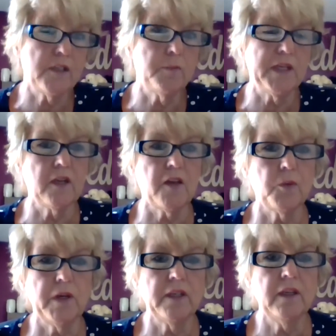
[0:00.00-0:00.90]
to be another
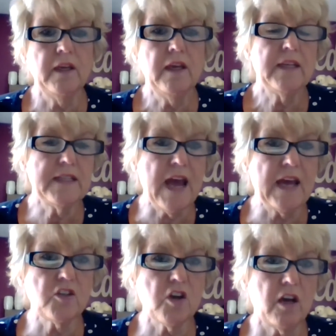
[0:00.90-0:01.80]
one.
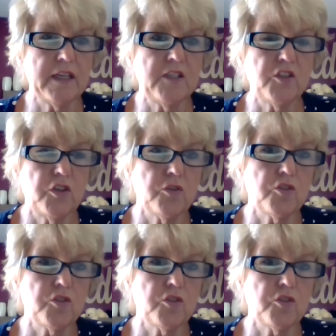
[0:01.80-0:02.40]
Not talking to your